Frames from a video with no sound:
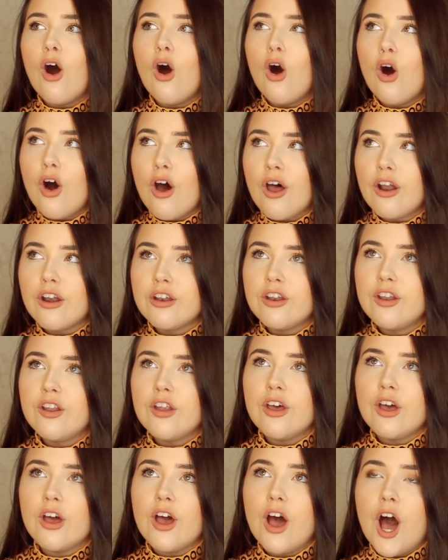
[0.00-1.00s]
on
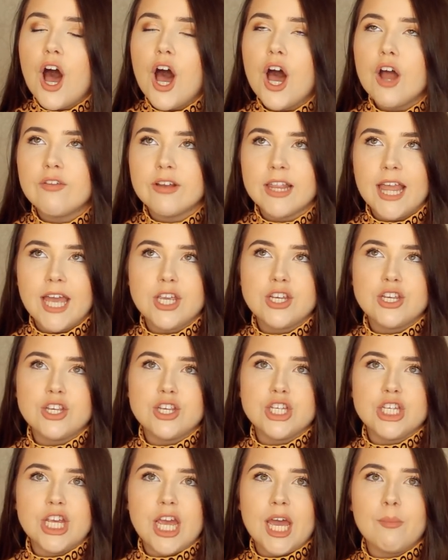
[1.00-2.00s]
her
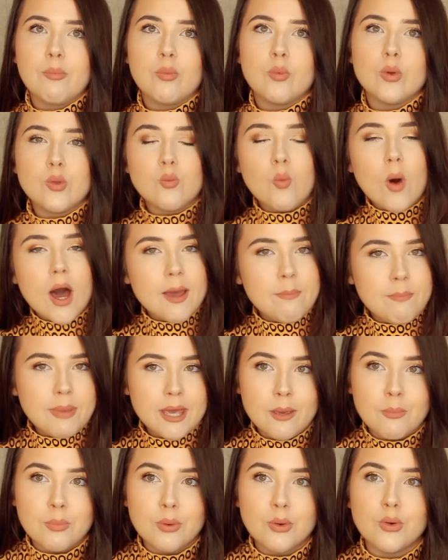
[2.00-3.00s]
relationship with white
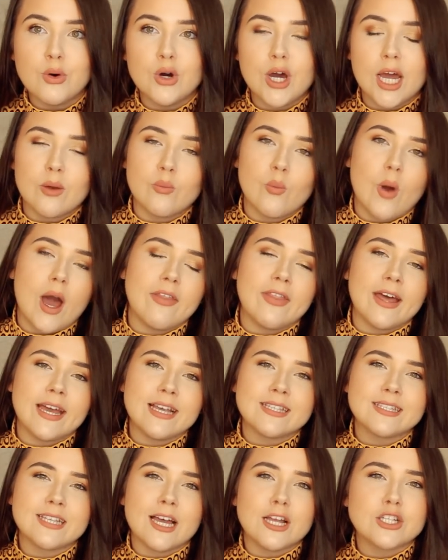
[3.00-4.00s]
people and why that
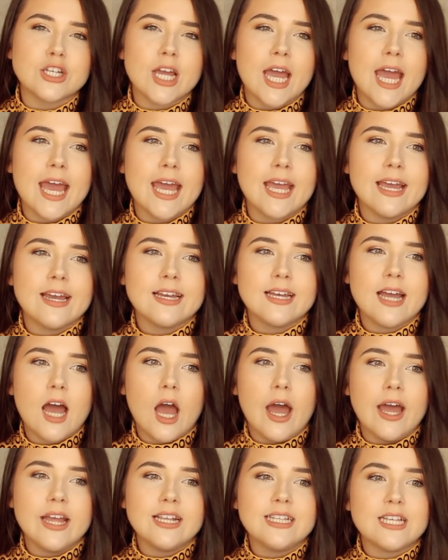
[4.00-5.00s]
is such a,
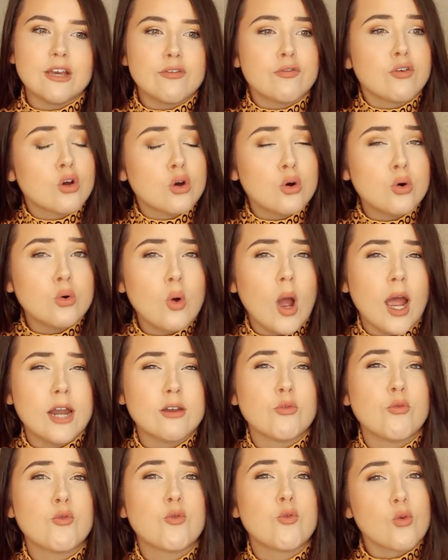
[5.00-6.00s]
a difficult
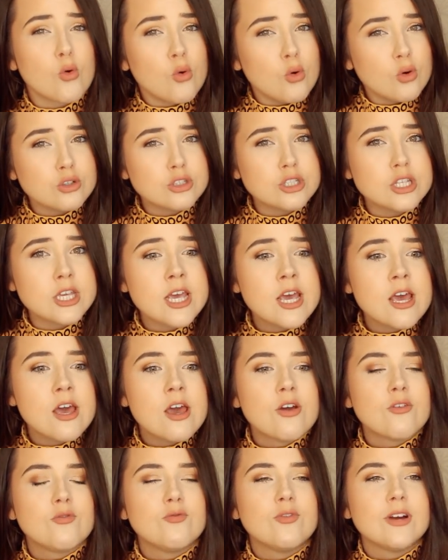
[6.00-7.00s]
and fraught
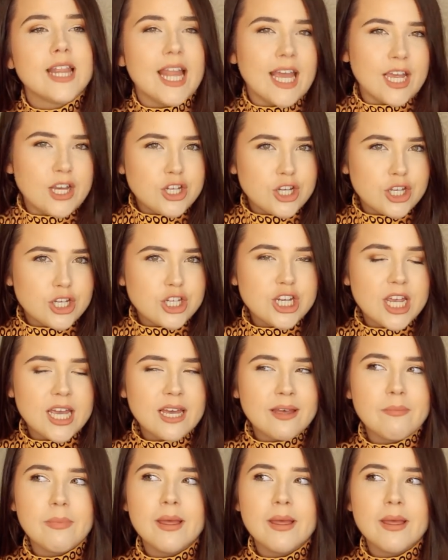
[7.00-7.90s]
relationship.